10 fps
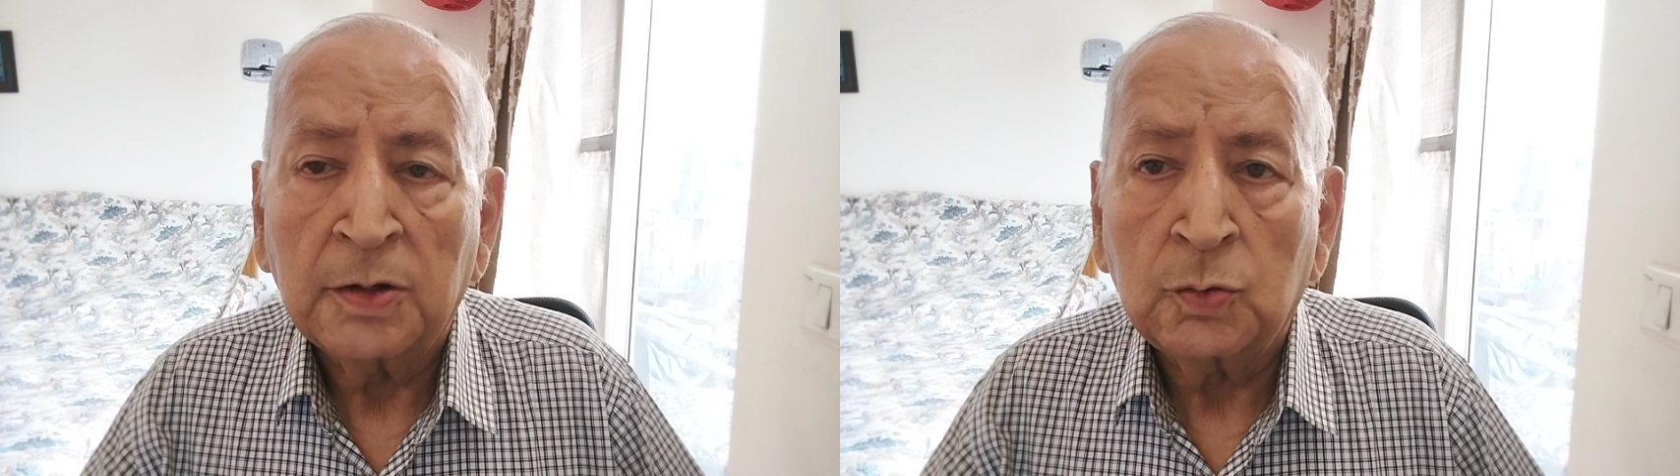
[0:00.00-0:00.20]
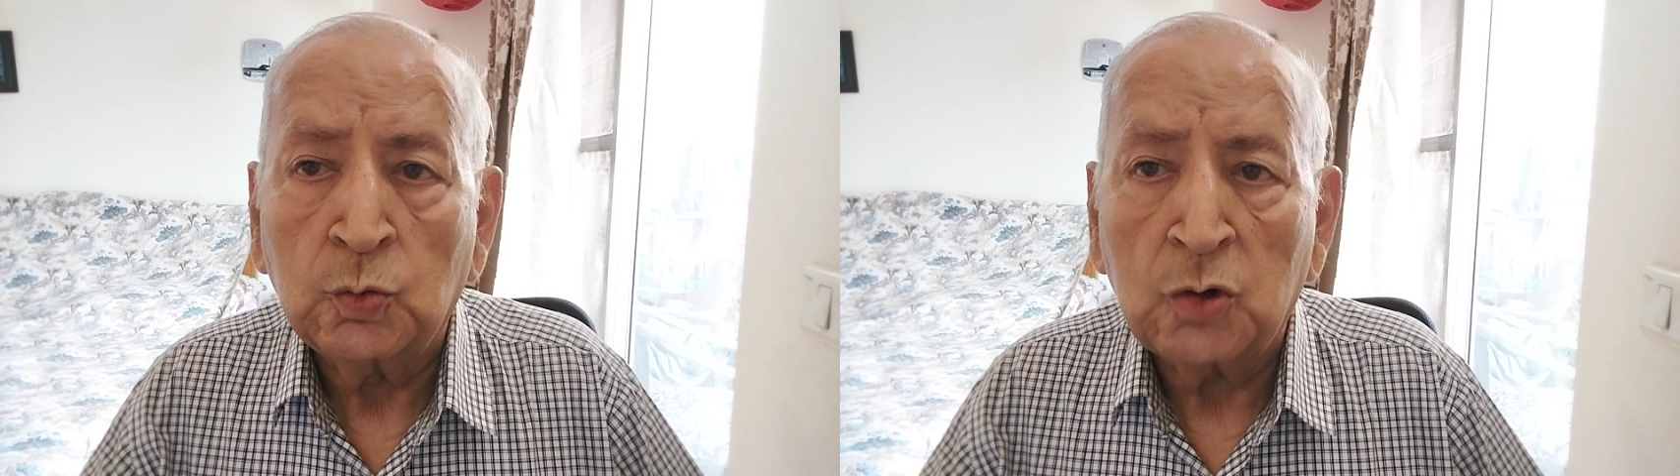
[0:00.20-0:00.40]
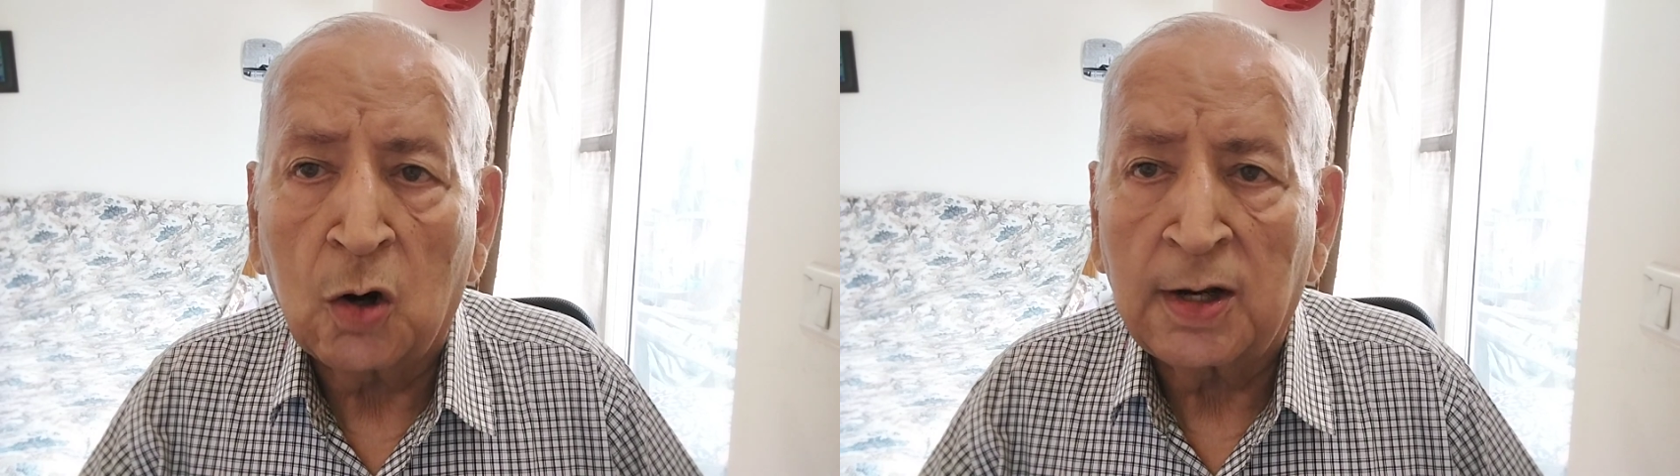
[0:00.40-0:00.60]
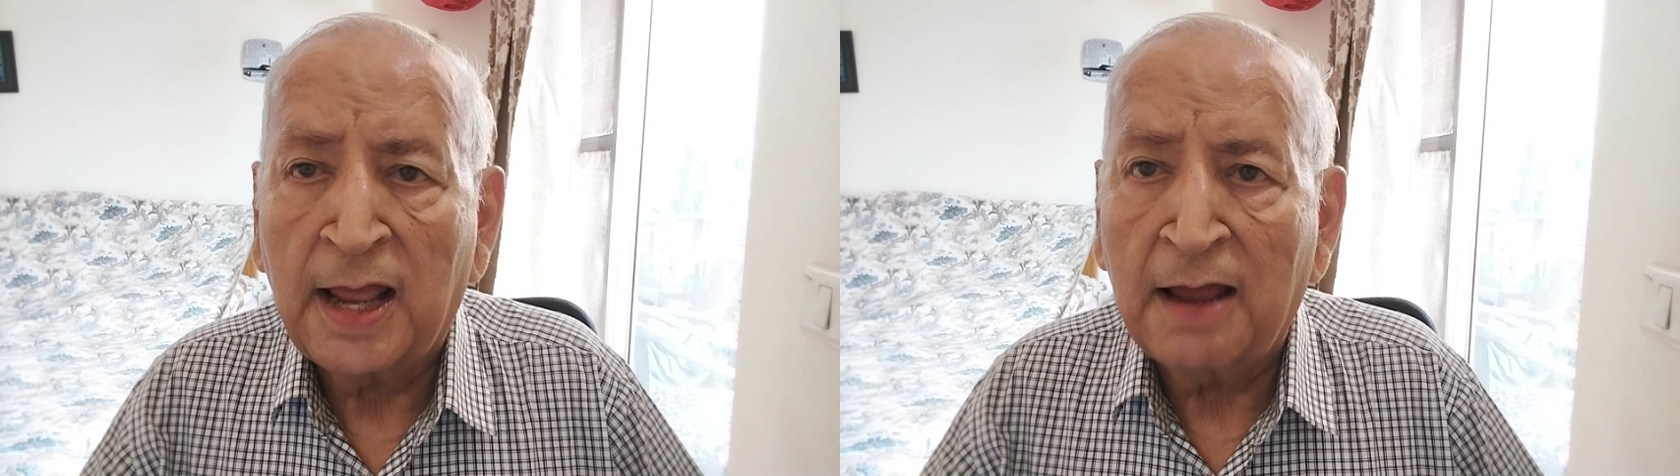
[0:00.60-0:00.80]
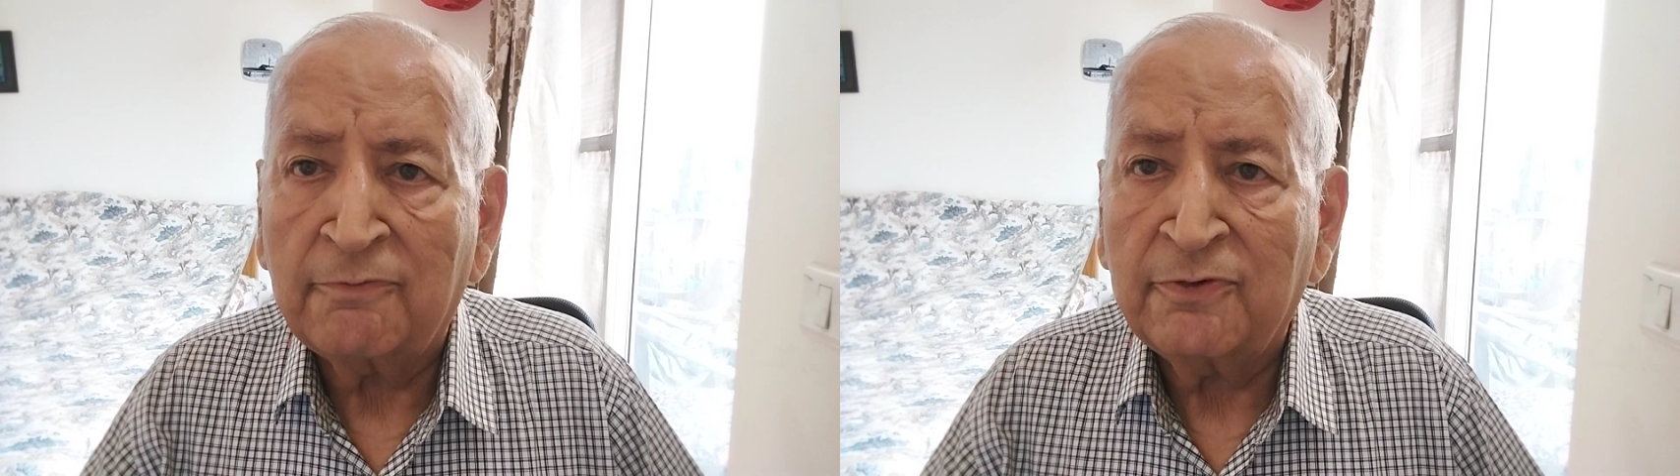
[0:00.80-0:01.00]
Do not
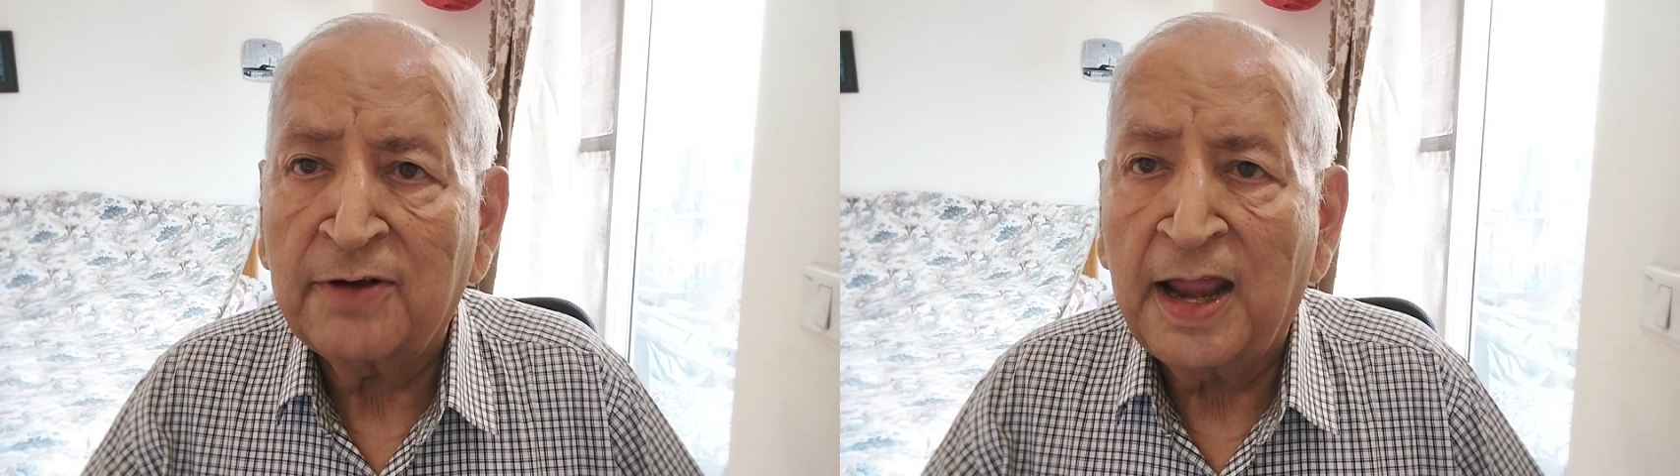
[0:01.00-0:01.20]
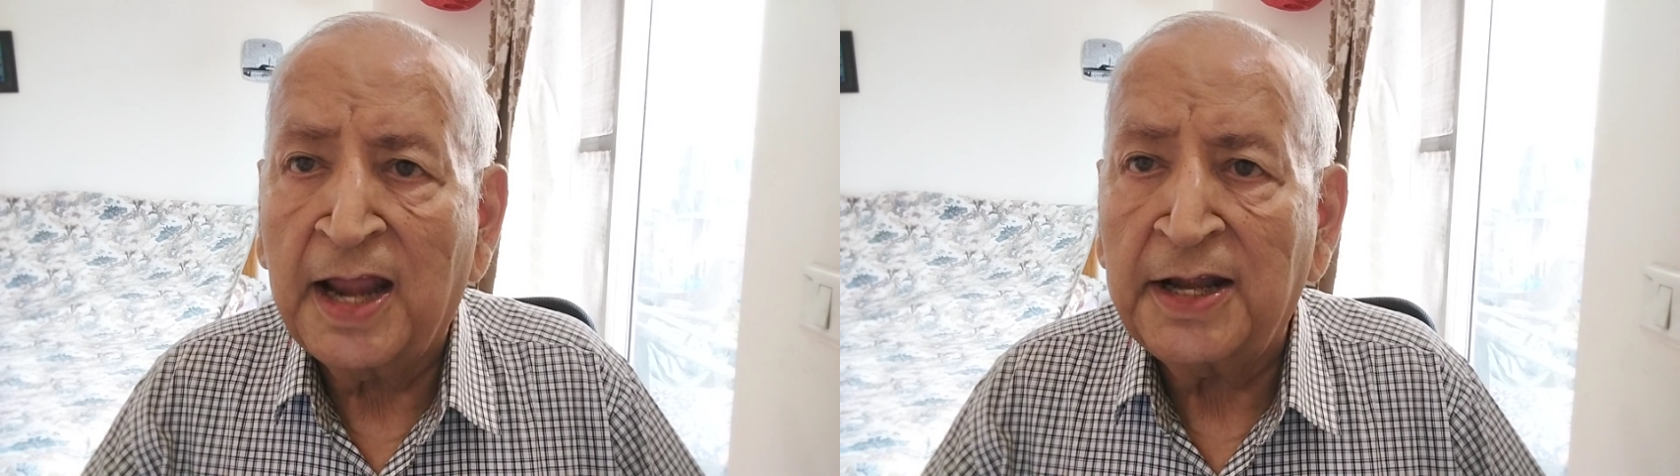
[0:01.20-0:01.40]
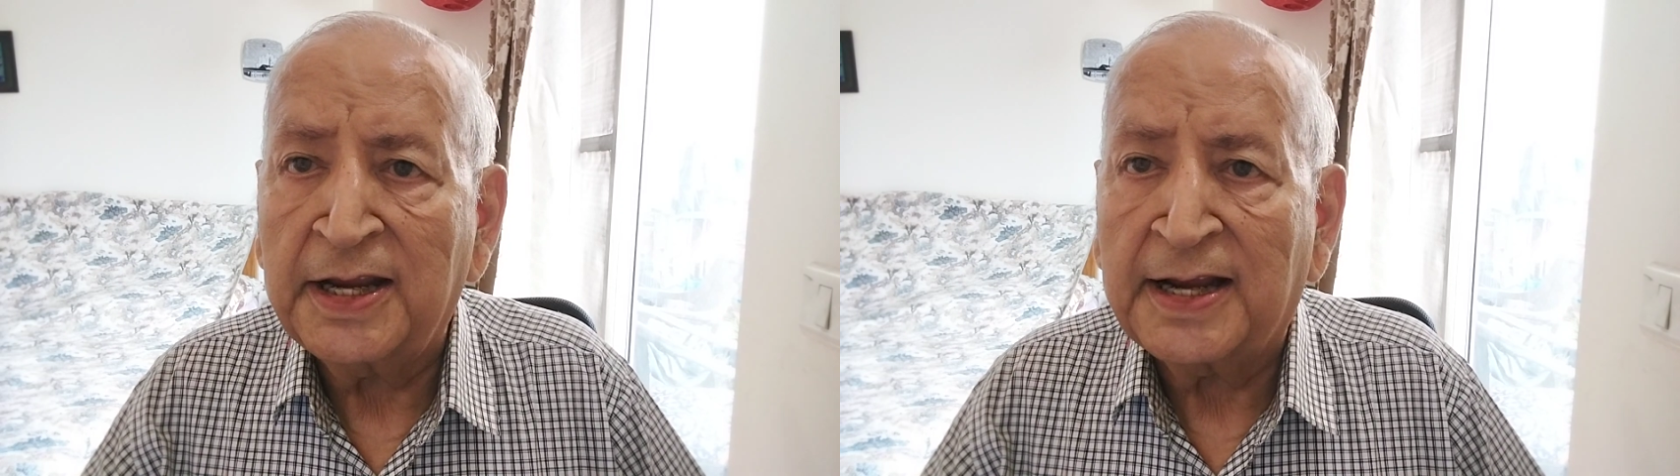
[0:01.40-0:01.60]
have any